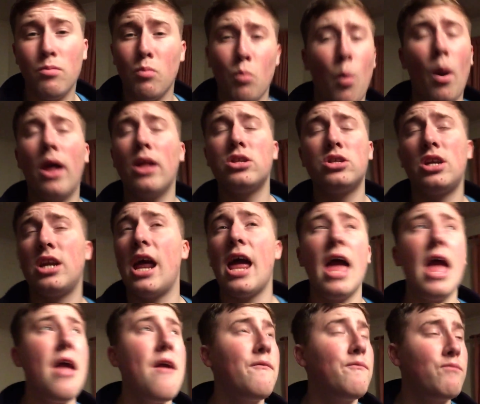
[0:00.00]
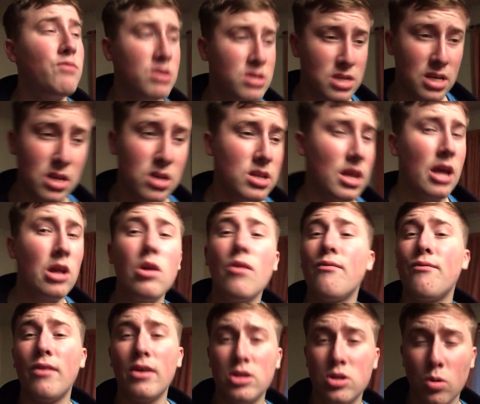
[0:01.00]
rendering every single day,
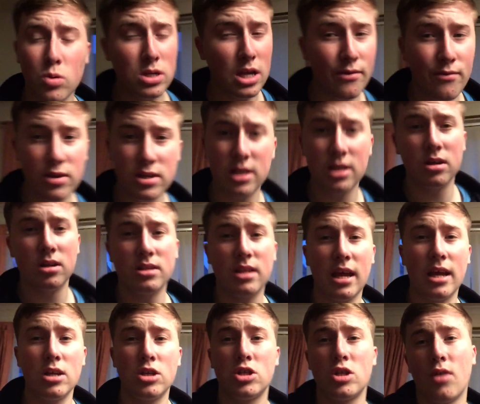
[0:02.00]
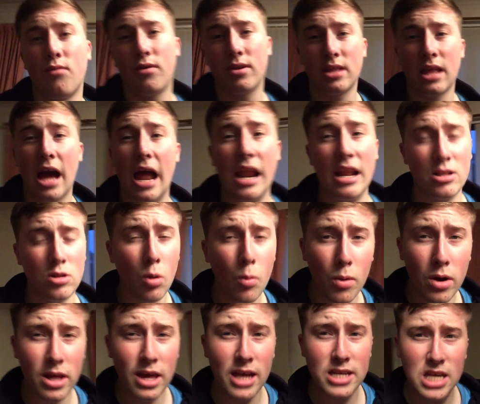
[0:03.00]
videos every single day and stuff like that. And don't
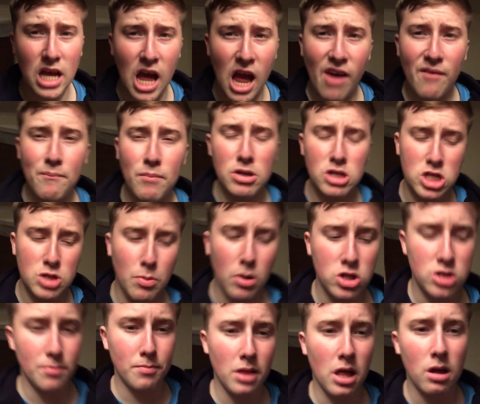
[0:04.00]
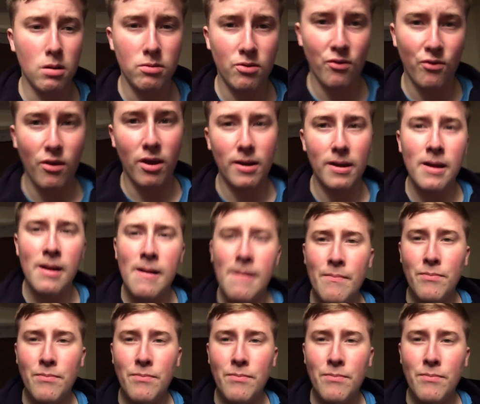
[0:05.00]
worry, guys, I have been smashing Black Ops 3.